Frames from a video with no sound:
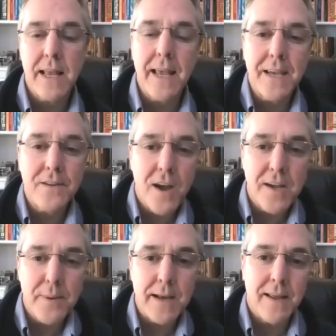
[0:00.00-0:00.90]
like I could
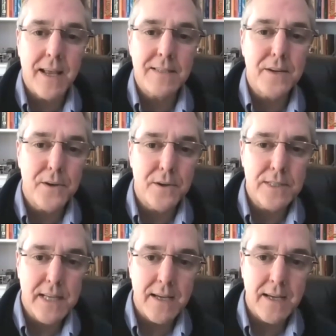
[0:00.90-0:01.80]
talk about it as a
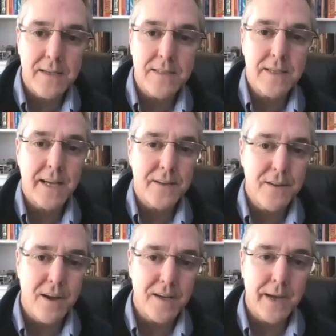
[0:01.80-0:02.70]
neuroscientist and I
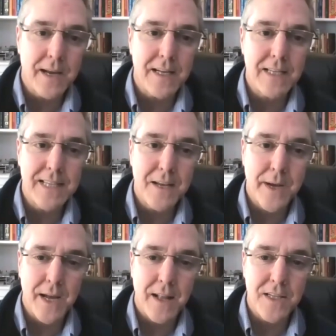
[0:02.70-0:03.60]
could talk about it in a cell
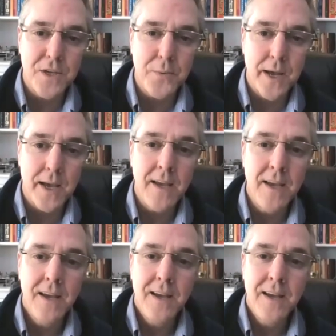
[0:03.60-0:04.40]
biology way.